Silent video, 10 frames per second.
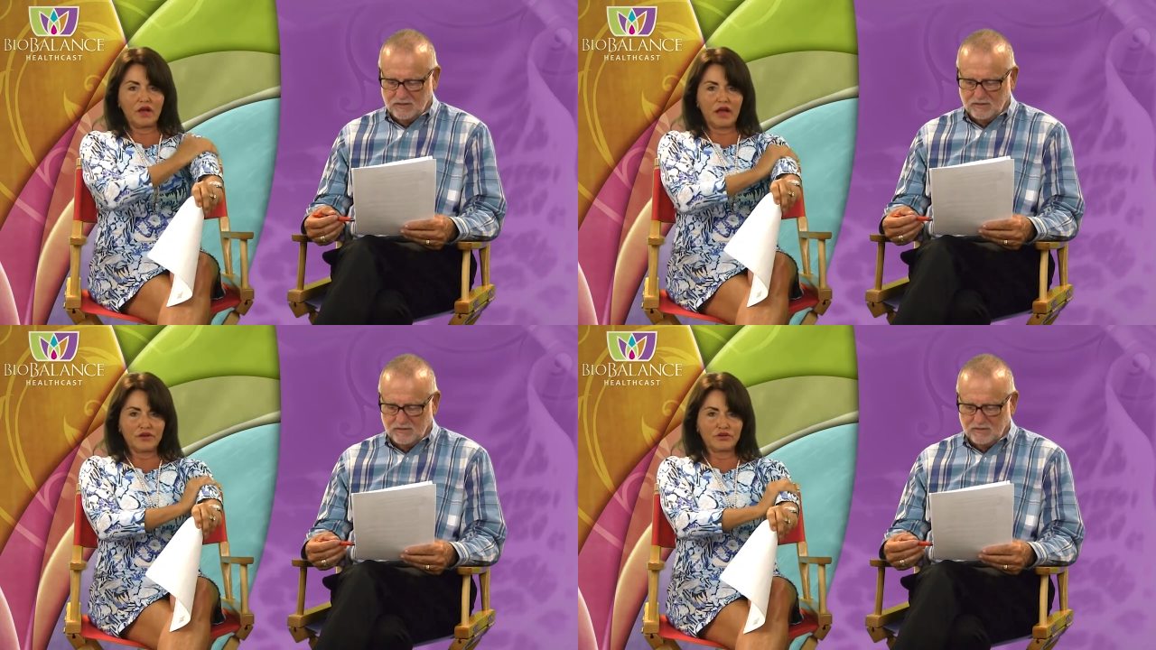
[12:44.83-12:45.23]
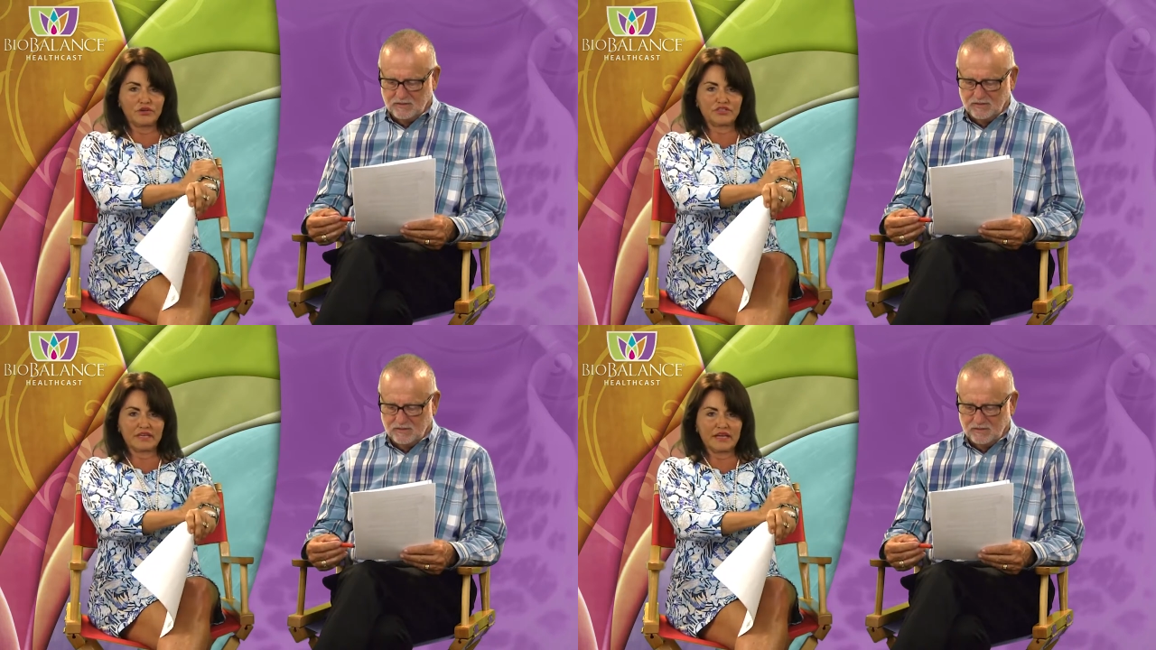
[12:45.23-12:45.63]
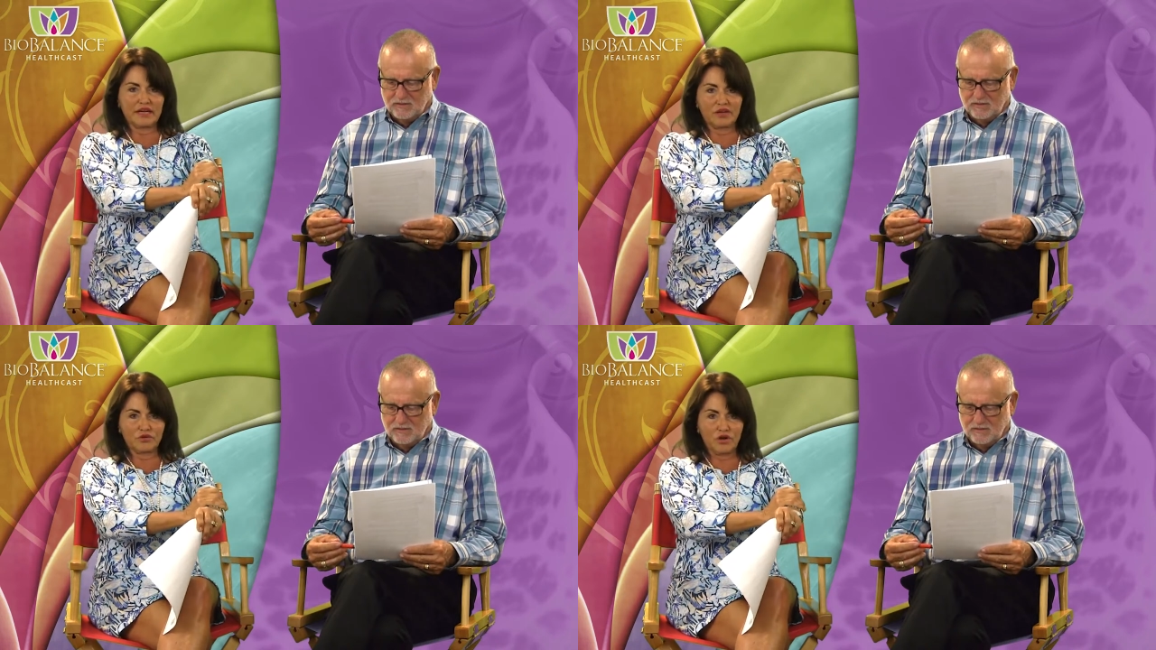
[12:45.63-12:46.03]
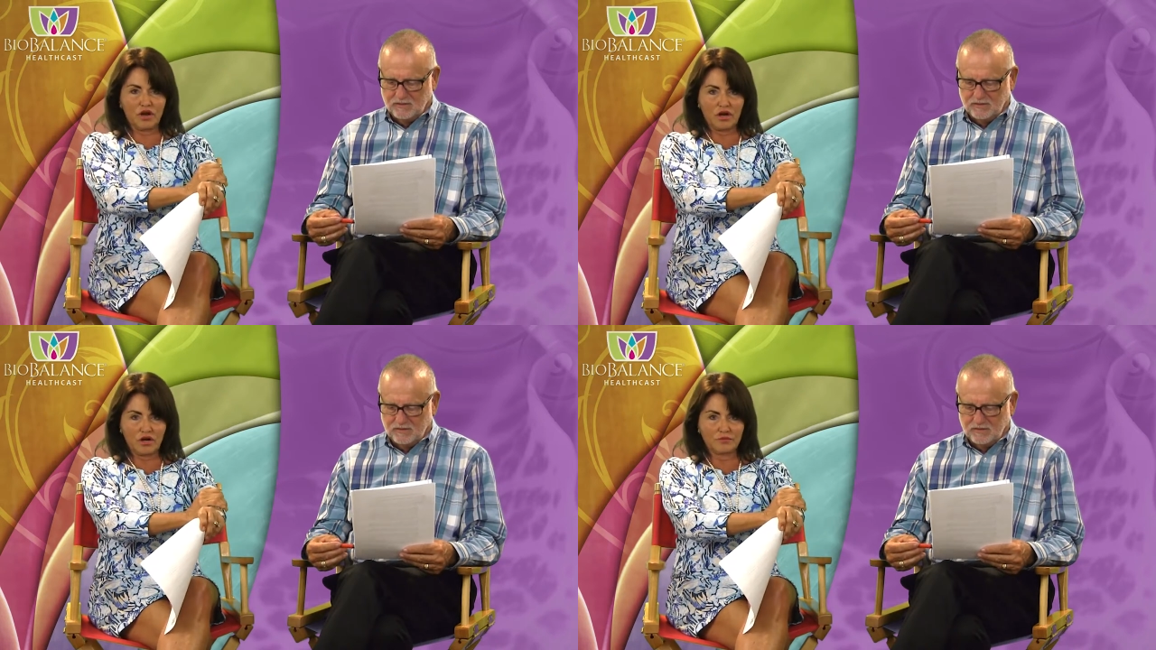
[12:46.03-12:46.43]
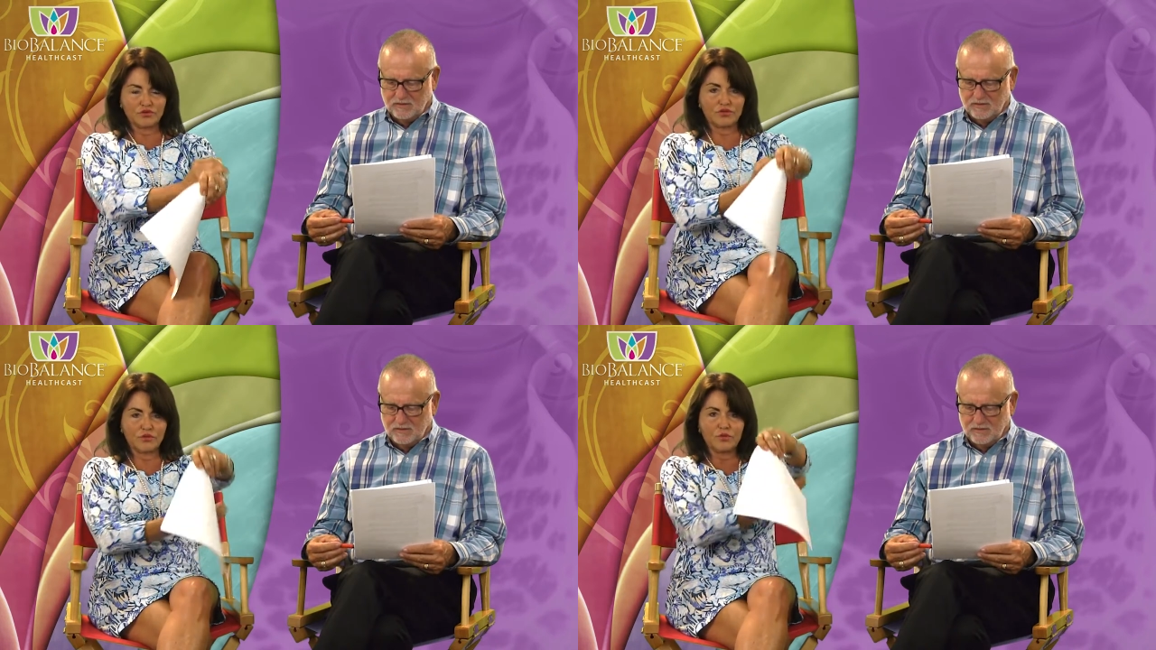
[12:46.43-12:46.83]
Speaker 1: under your skin on your arms
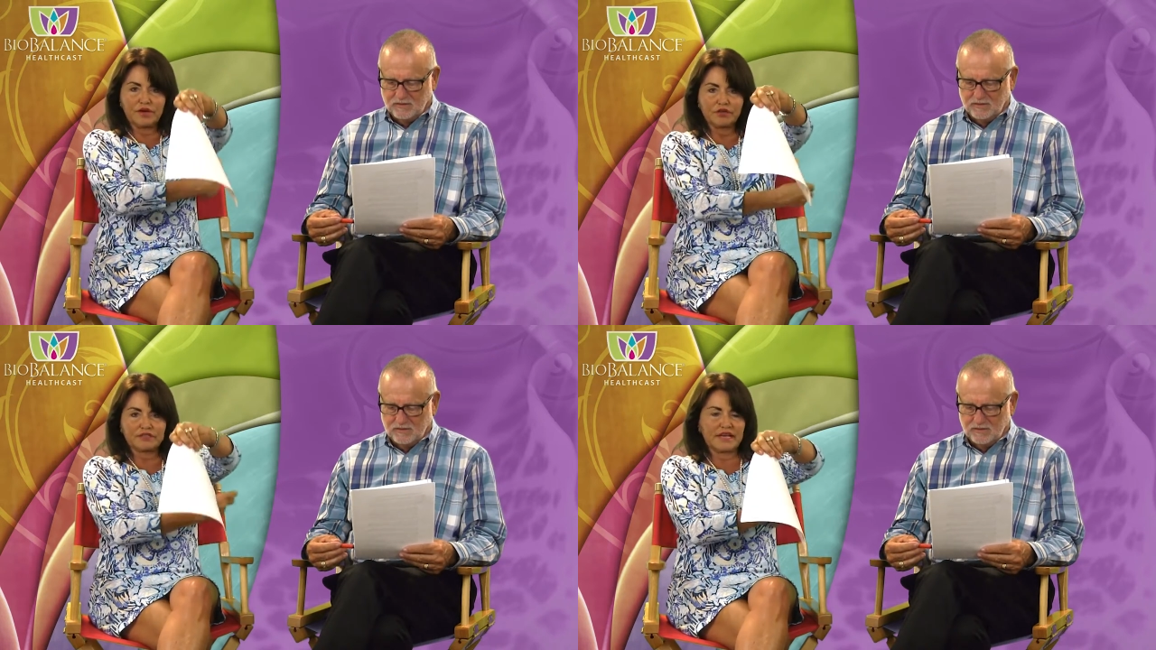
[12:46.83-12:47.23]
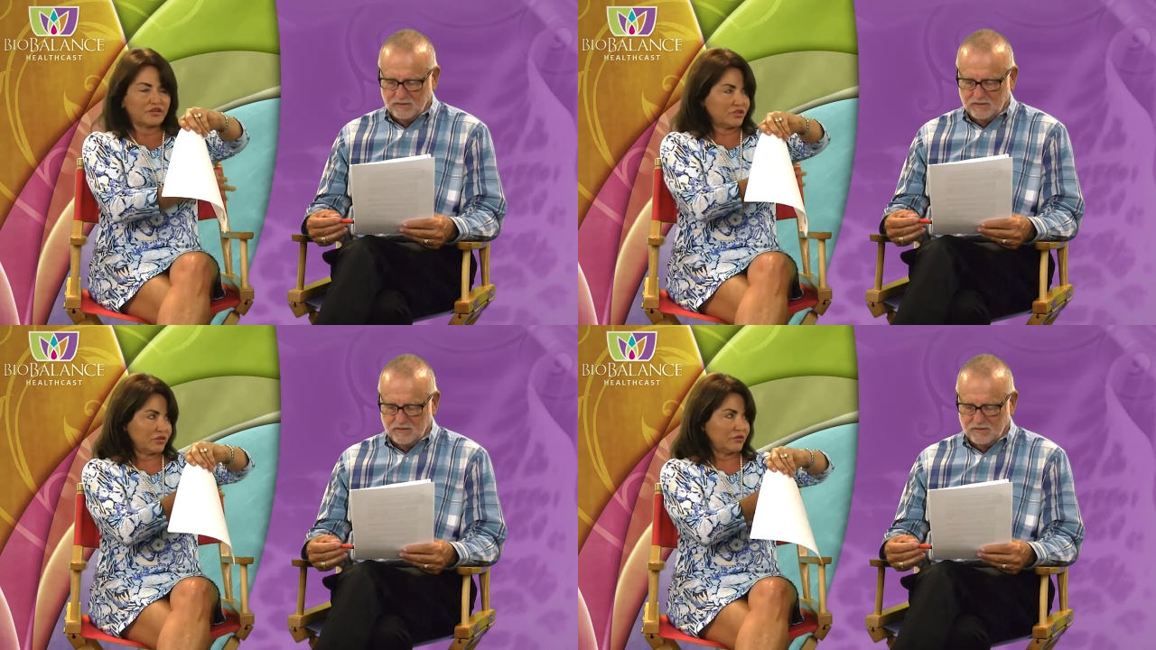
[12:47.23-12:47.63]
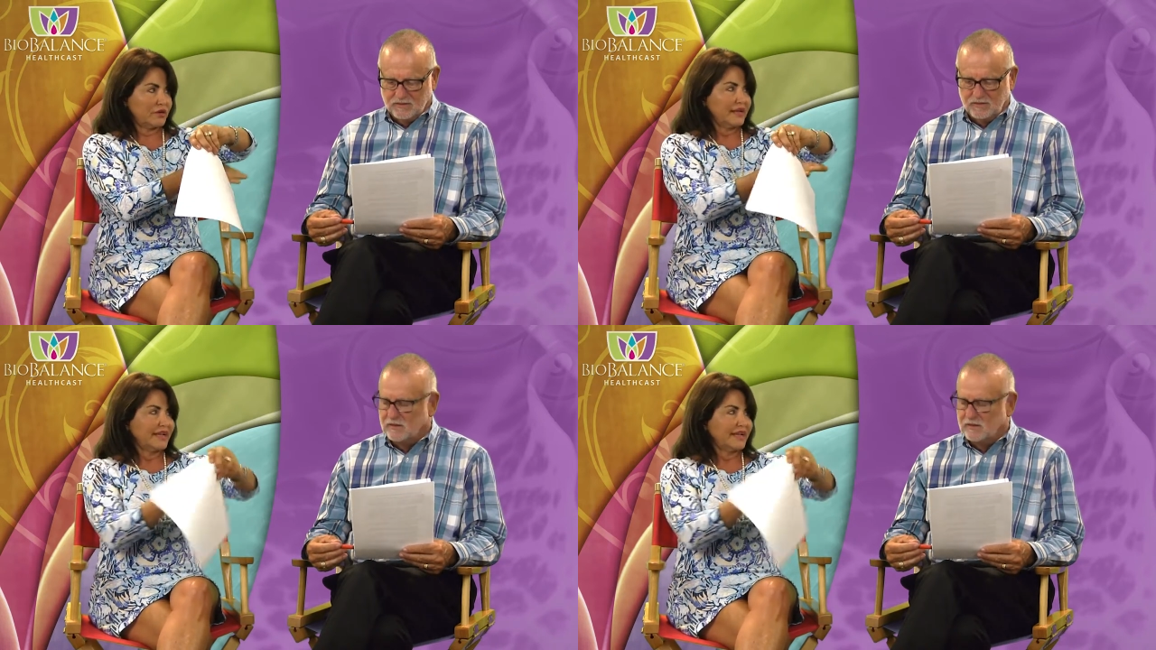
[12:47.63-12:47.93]
or that wiggles at you